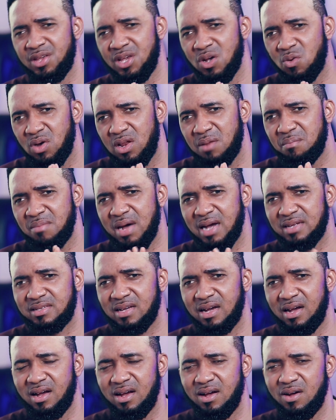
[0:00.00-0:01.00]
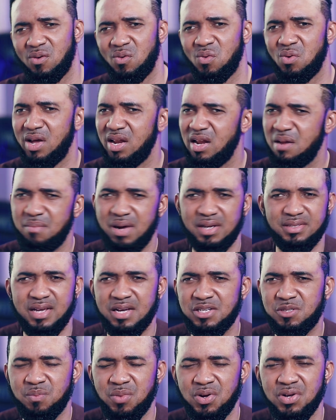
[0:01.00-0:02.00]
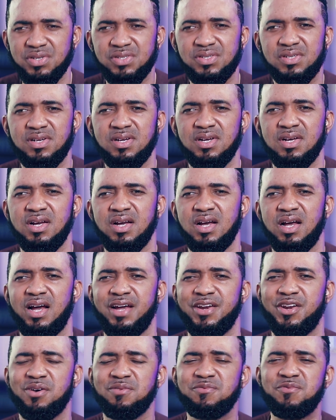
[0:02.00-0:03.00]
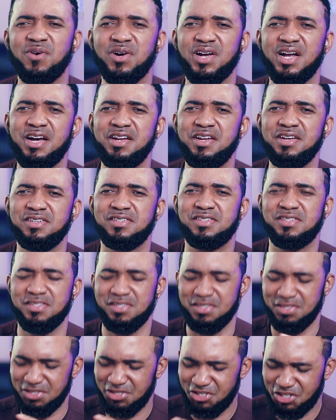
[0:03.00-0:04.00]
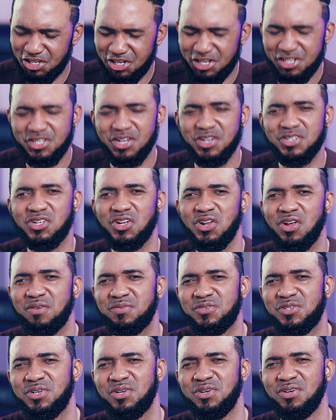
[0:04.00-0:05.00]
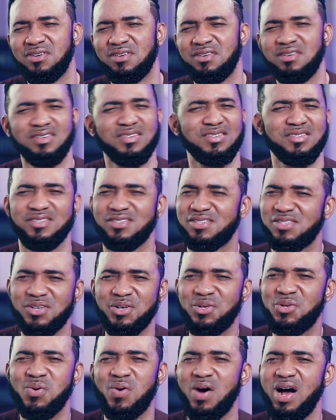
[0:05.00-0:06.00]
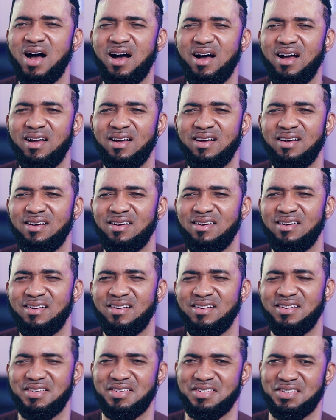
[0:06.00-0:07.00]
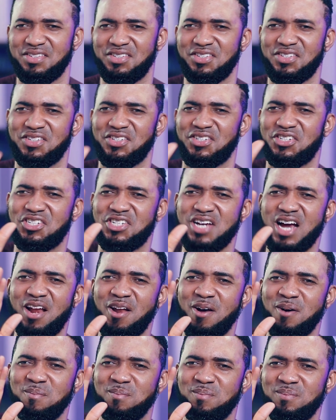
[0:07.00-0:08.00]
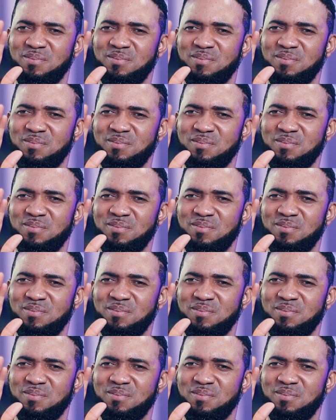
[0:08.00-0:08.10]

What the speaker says: you won't matter when it matters most. And don't forget this, Jesus loves you, so do I. Shalom.